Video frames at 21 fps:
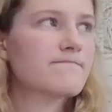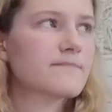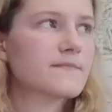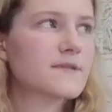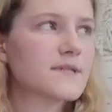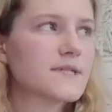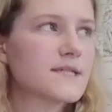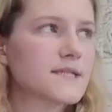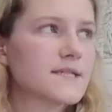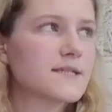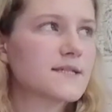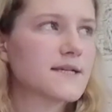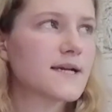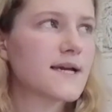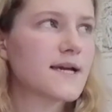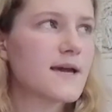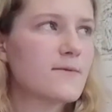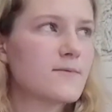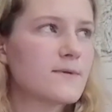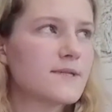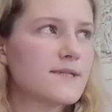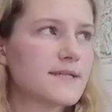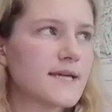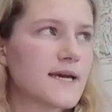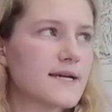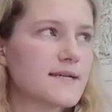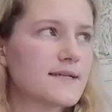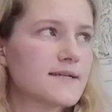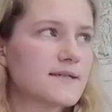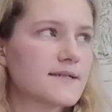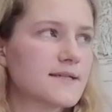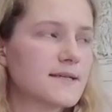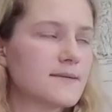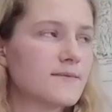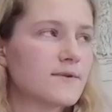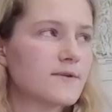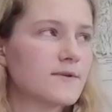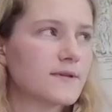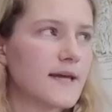say we take similar